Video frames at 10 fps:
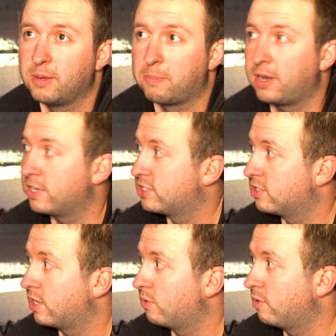
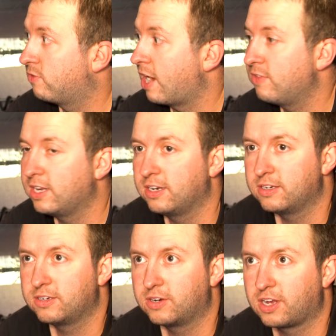Plus, we've got everything
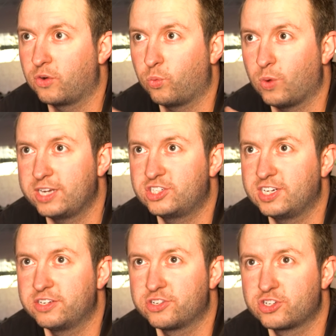kind of wedged
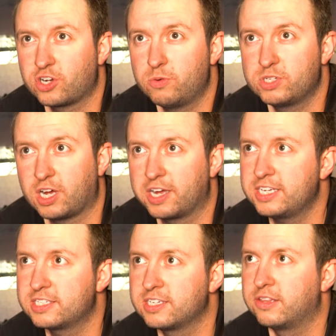in so
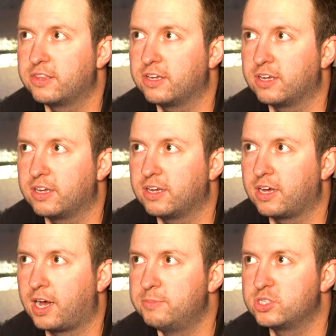tight that
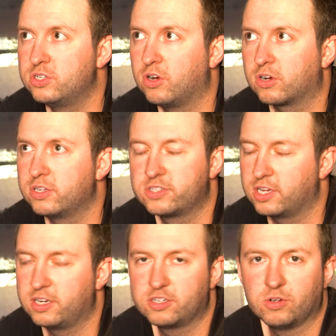I'm just not
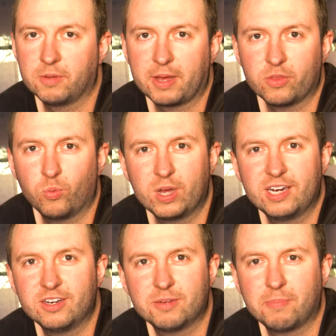concerned at all about the
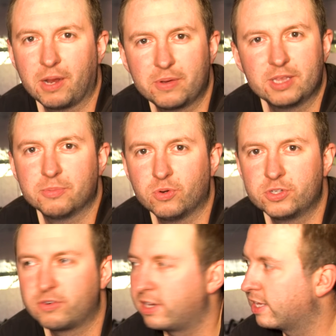wind blowing the
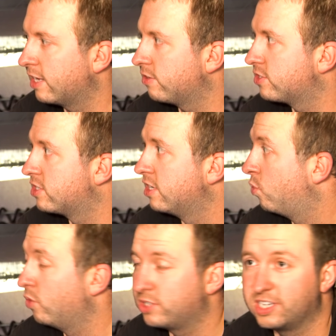boards or anything else.
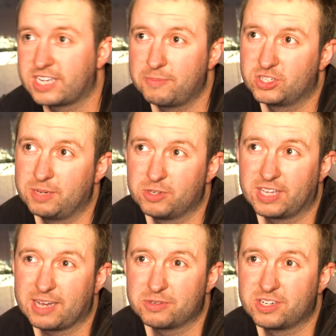We're also going to tape the seams on the
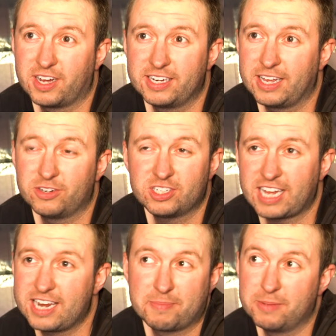outside. It'll just
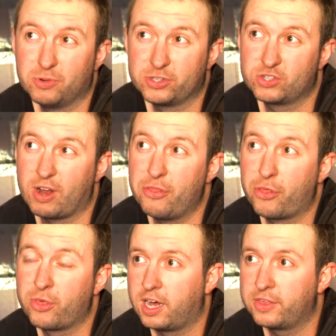add a bit more
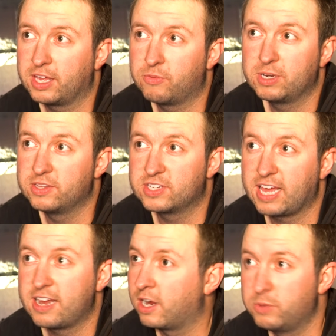strength. I think if we did this
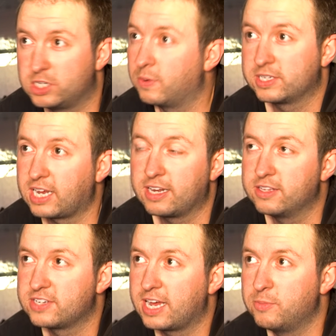again, I would do exactly the
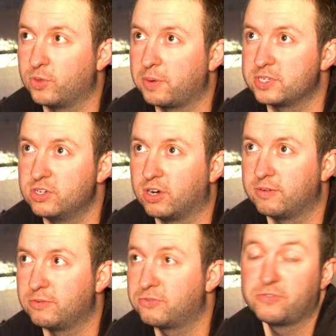same, although it's not
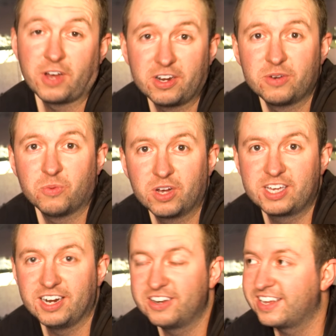fun
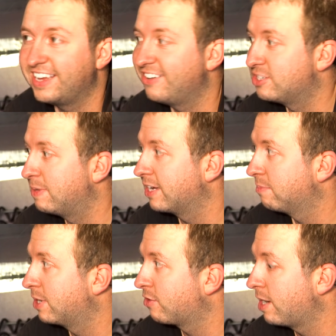working under here. It's a
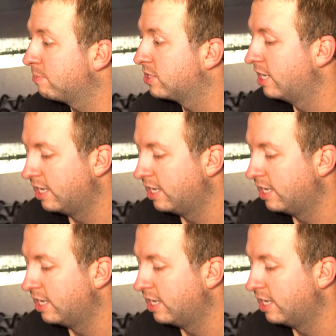bit cramped.